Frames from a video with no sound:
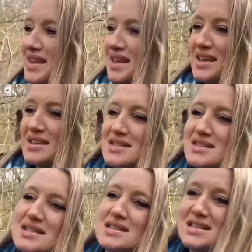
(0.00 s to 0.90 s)
It's
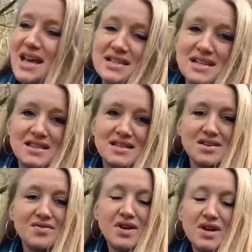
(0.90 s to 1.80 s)
set in the
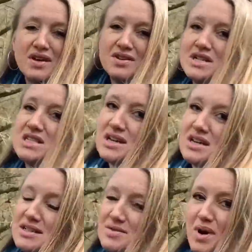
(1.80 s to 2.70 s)
Suffolk
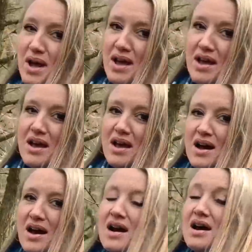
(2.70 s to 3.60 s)
countryside where
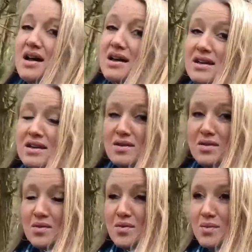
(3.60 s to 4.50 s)
I
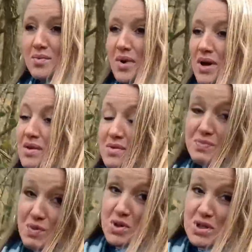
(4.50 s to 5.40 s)
was
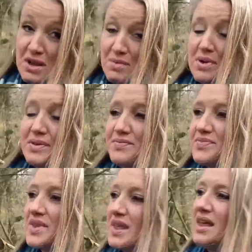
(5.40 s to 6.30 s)
brought up.
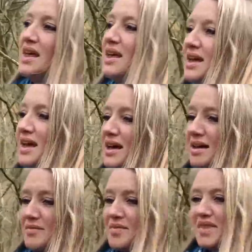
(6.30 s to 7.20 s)

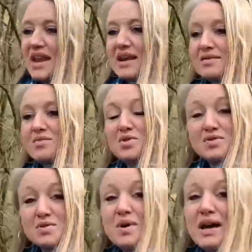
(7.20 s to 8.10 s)
Then I
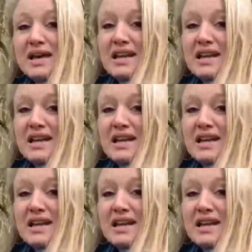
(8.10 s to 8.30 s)
moved away at